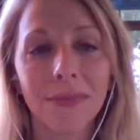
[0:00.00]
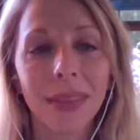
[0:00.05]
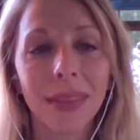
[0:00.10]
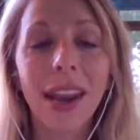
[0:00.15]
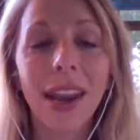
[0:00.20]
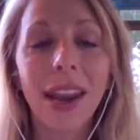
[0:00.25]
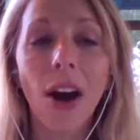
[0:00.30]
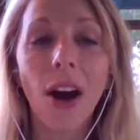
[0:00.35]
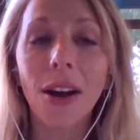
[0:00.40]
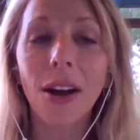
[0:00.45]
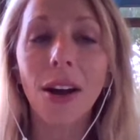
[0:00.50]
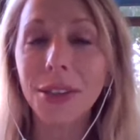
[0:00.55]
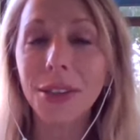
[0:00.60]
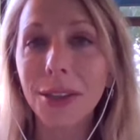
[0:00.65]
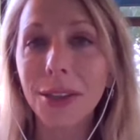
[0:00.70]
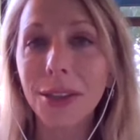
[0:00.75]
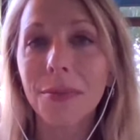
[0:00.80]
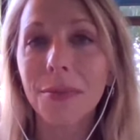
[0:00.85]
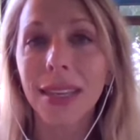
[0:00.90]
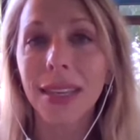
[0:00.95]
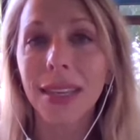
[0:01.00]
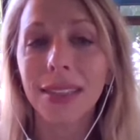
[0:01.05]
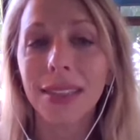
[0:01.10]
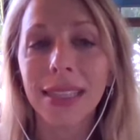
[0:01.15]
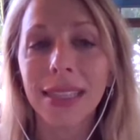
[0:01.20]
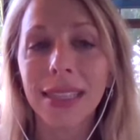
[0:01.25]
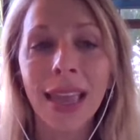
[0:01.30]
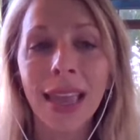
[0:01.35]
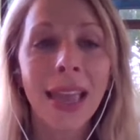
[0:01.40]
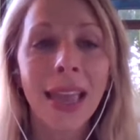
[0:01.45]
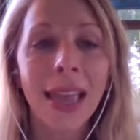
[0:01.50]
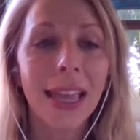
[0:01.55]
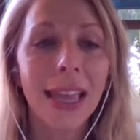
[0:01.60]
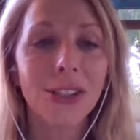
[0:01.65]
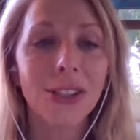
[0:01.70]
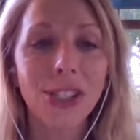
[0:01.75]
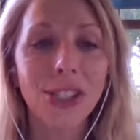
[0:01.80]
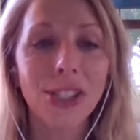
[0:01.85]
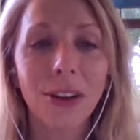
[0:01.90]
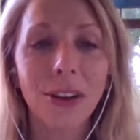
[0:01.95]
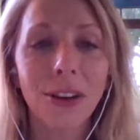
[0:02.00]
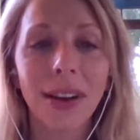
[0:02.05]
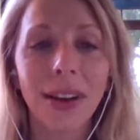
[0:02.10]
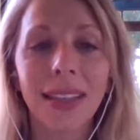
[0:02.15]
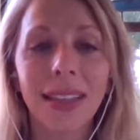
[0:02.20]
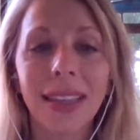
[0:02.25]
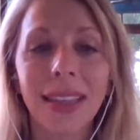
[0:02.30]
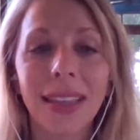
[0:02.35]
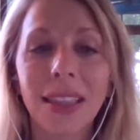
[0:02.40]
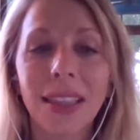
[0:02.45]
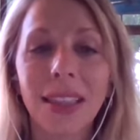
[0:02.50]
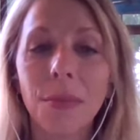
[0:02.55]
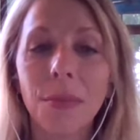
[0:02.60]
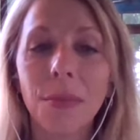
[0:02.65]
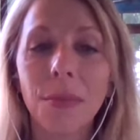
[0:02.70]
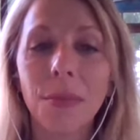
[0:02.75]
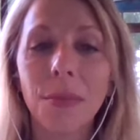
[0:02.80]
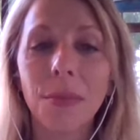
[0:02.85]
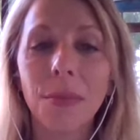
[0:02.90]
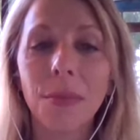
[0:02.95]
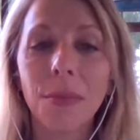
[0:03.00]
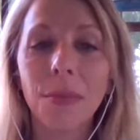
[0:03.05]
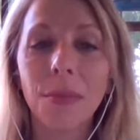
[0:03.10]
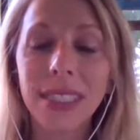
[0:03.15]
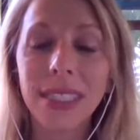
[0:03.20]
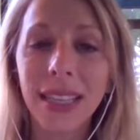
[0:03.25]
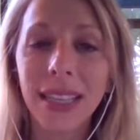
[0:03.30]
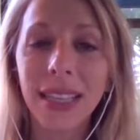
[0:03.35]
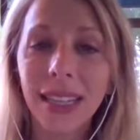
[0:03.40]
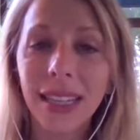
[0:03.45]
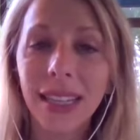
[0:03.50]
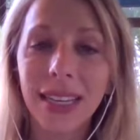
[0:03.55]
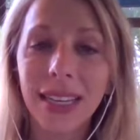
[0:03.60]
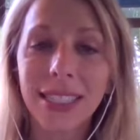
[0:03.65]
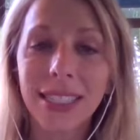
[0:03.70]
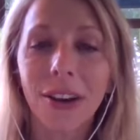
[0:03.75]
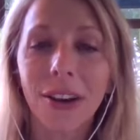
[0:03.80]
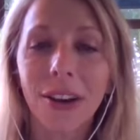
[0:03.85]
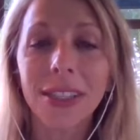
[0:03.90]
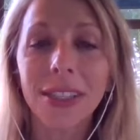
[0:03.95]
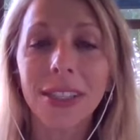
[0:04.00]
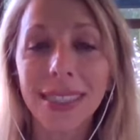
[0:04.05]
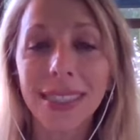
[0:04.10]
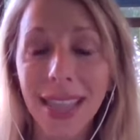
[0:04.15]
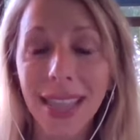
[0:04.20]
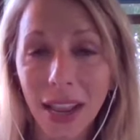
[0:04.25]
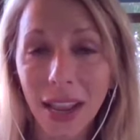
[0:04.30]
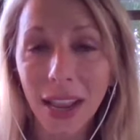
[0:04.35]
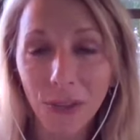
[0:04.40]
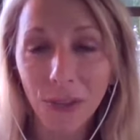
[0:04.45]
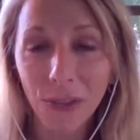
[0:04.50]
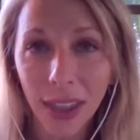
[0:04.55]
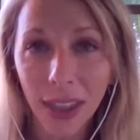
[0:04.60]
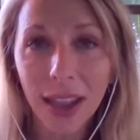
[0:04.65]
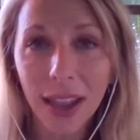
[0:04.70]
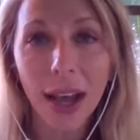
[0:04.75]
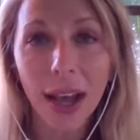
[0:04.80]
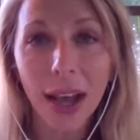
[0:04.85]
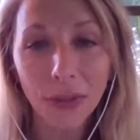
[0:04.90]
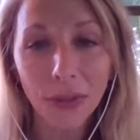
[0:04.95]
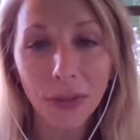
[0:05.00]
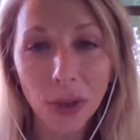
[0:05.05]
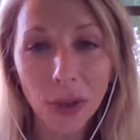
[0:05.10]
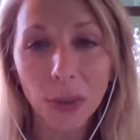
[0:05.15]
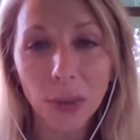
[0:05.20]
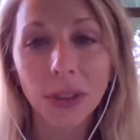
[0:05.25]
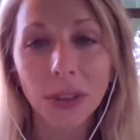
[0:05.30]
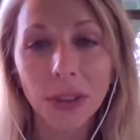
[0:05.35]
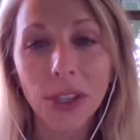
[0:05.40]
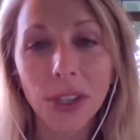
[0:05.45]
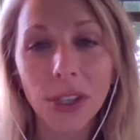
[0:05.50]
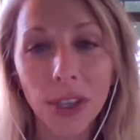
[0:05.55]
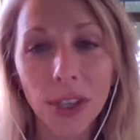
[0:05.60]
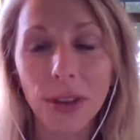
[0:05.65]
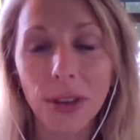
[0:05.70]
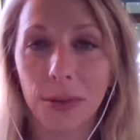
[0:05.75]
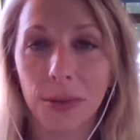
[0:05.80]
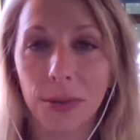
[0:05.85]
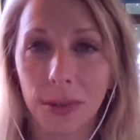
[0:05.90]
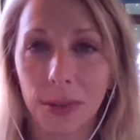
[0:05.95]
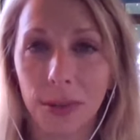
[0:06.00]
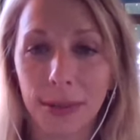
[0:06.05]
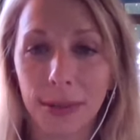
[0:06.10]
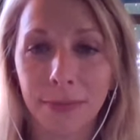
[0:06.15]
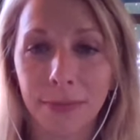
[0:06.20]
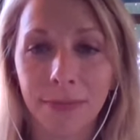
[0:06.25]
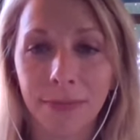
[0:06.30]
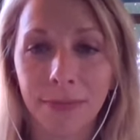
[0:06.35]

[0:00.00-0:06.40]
It also means ensuring that the built facilities are safe and comfortable to use.